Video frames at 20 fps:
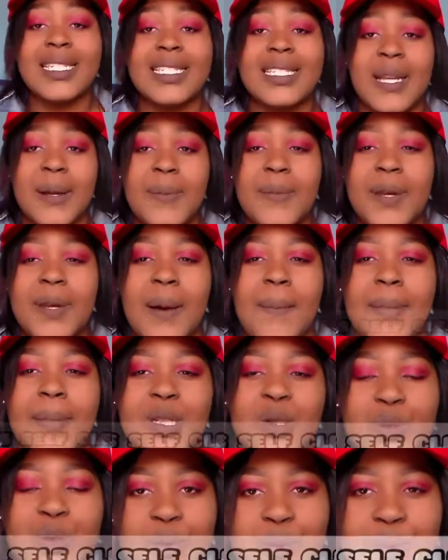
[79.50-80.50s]
Tip number
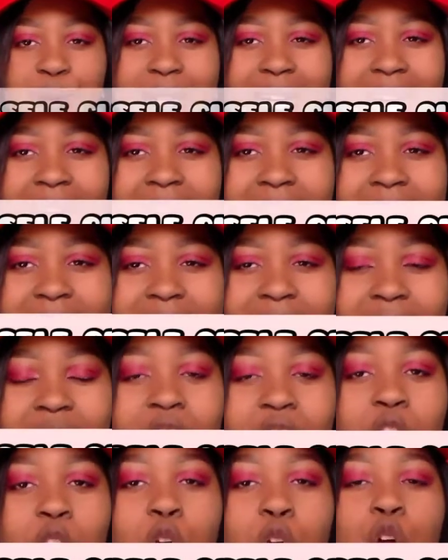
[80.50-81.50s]
two, guys,
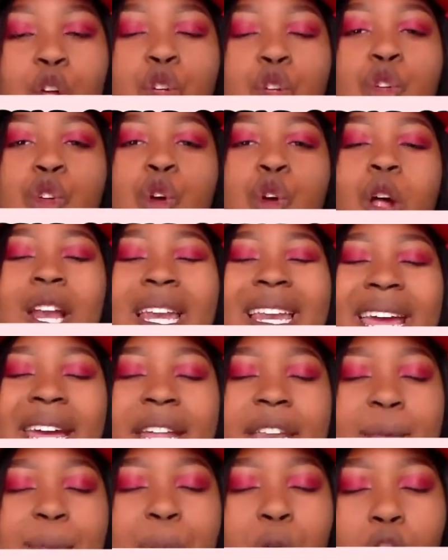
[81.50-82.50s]
your
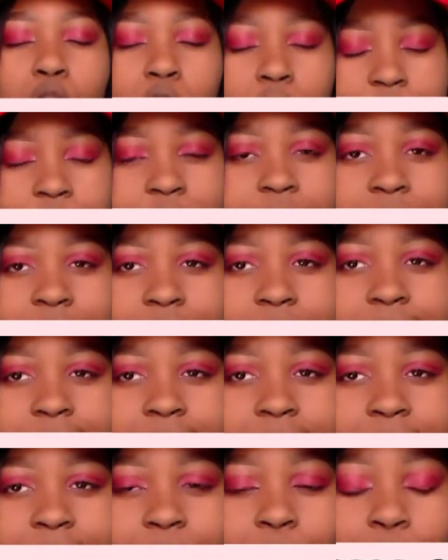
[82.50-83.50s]
lady part
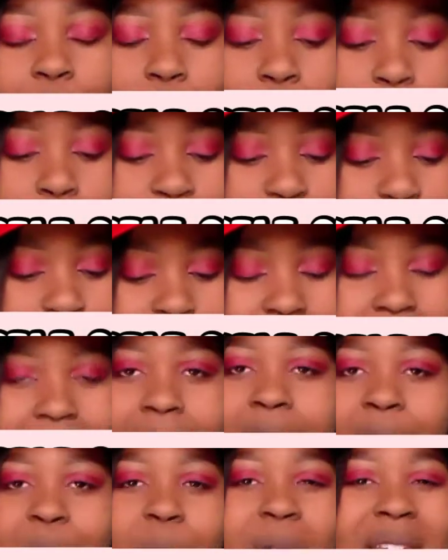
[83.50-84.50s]
or your
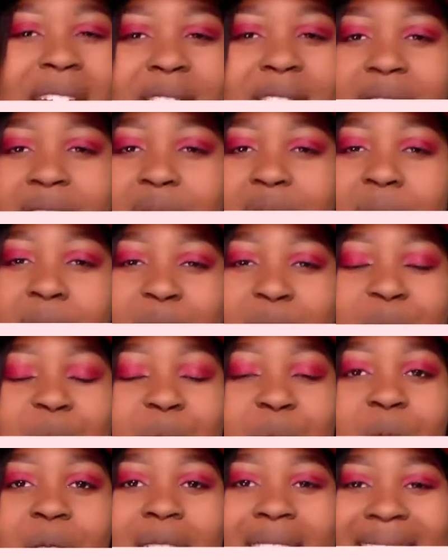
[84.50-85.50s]
cake, whatever you want
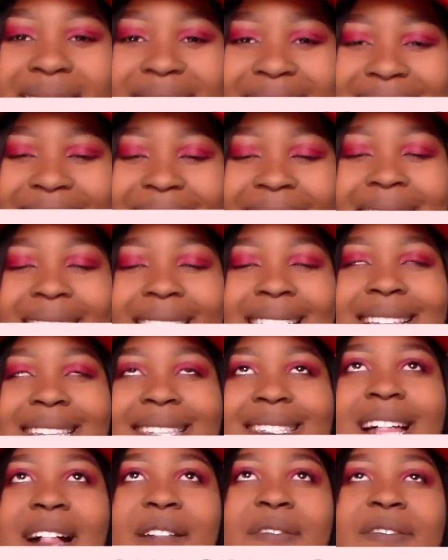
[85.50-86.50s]
to call it,
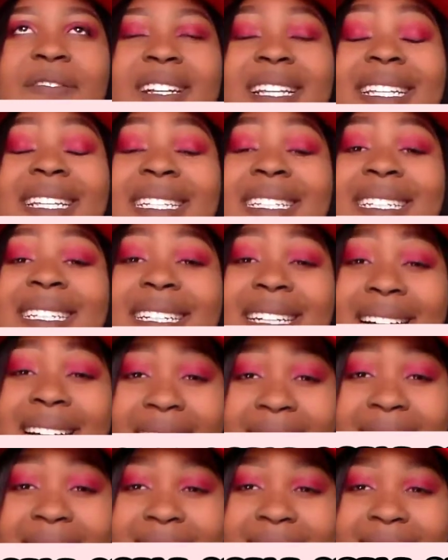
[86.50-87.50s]
is self-cleaning,
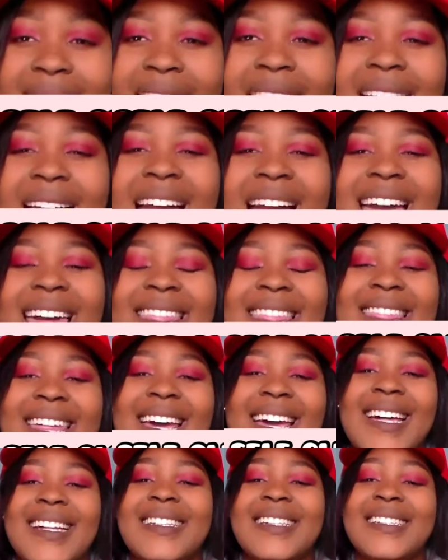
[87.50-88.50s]
guys.
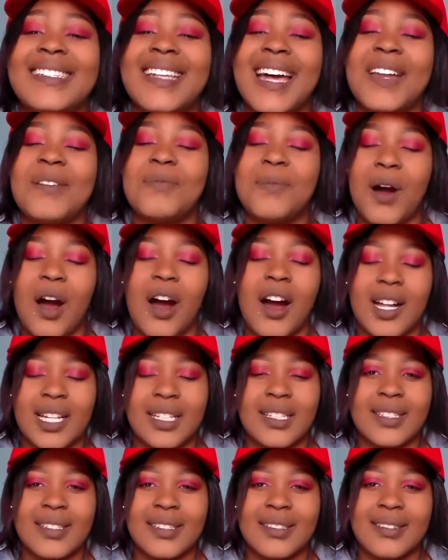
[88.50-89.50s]
The inside
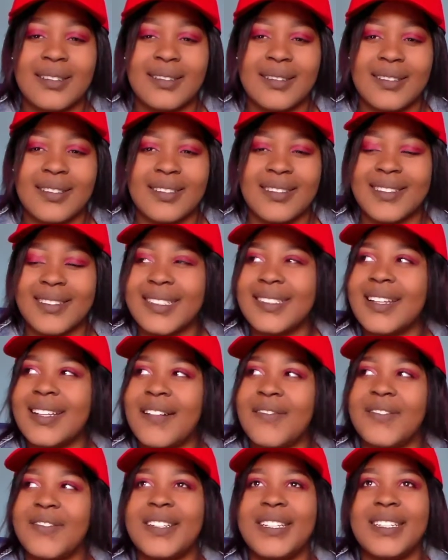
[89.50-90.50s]
part is
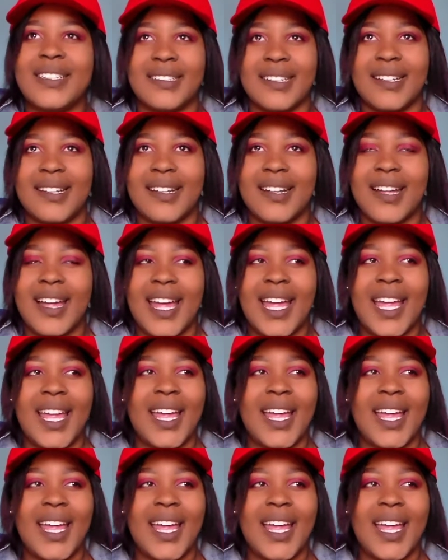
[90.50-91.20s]
self-cleaning.